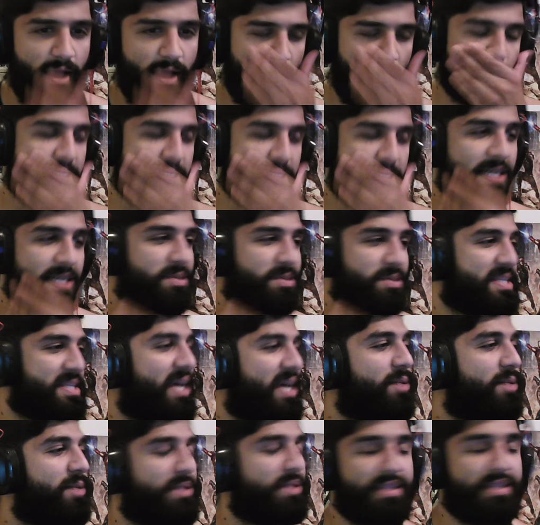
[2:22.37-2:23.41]
Like I was saying
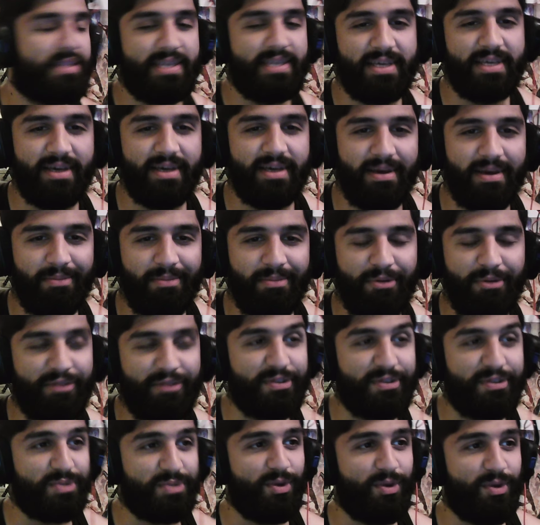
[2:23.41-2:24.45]
with the
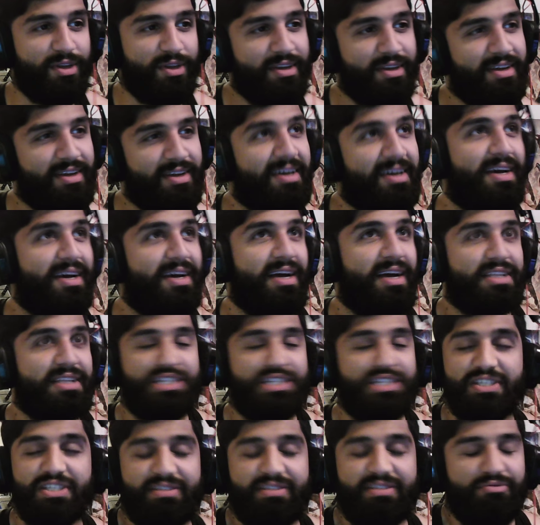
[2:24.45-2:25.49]
previous one, it
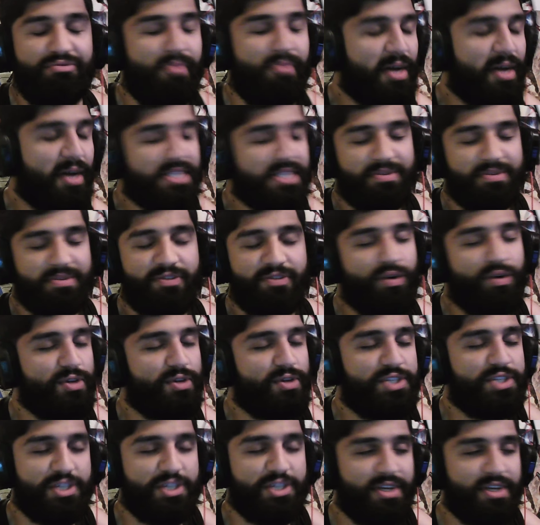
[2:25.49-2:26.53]
just reminds me of Call of
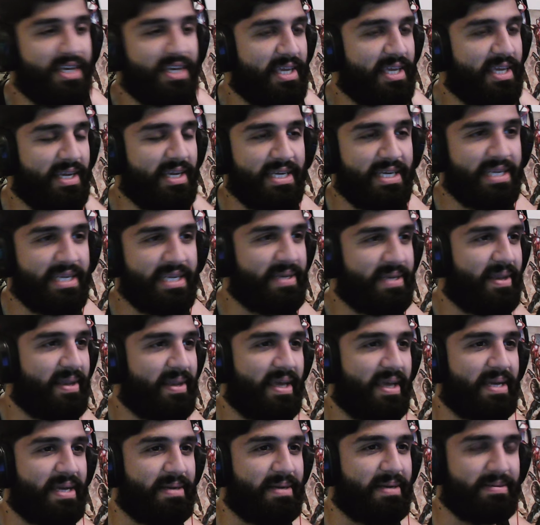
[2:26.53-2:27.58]
Duty and like